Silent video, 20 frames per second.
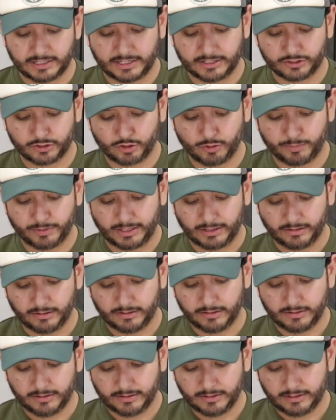kind of scoop it
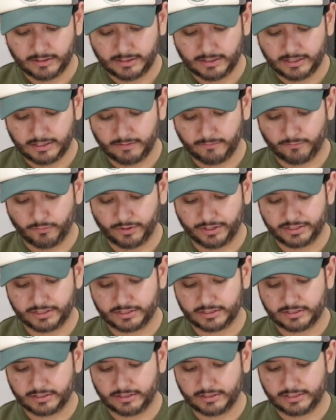out. It
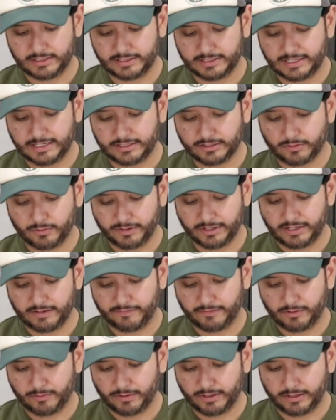avoids the seeds going
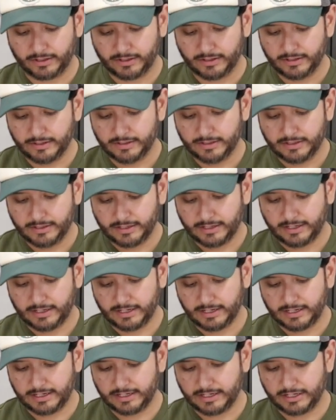everywhere
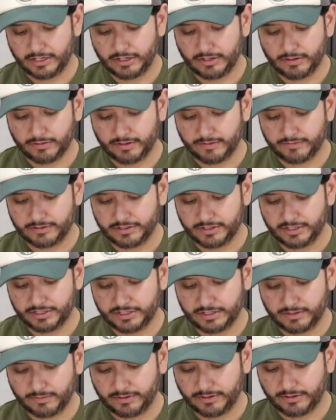and you don't have to
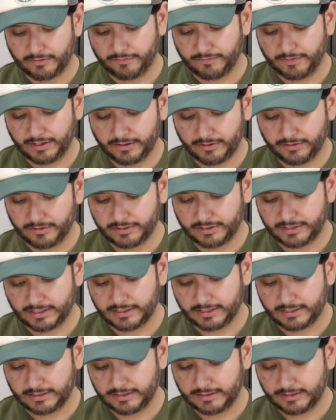touch it with your fingers,
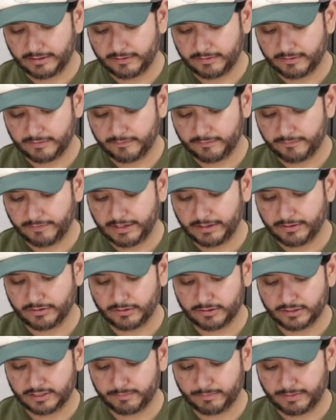your fingers
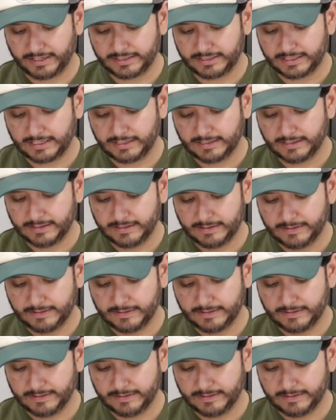all spicy.